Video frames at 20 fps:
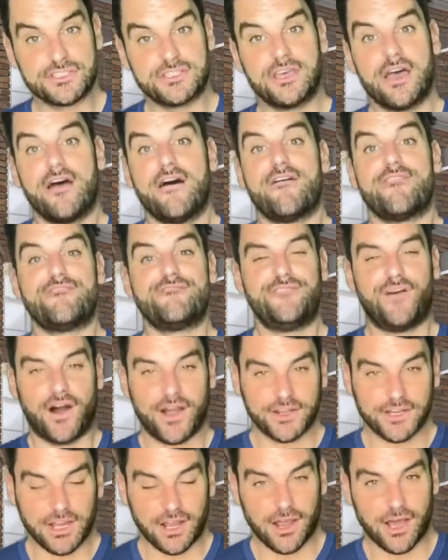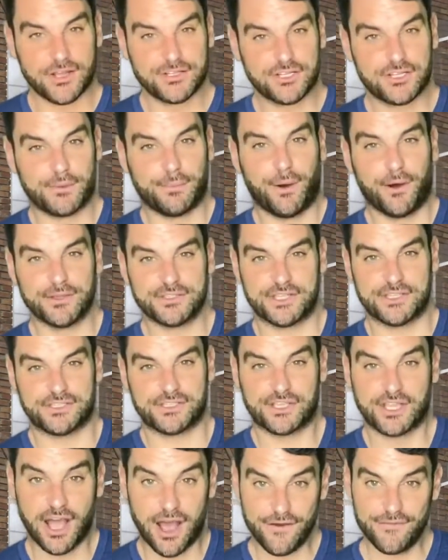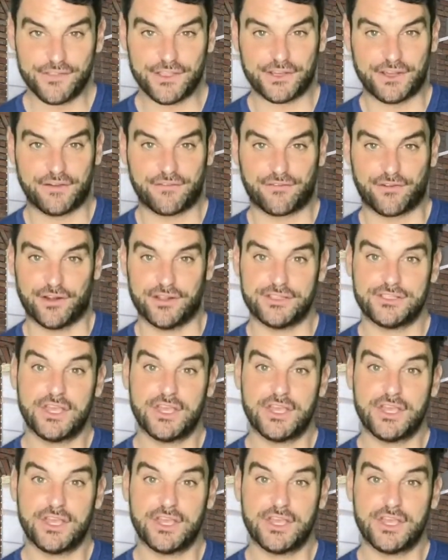find a larger deposit to cover the difference,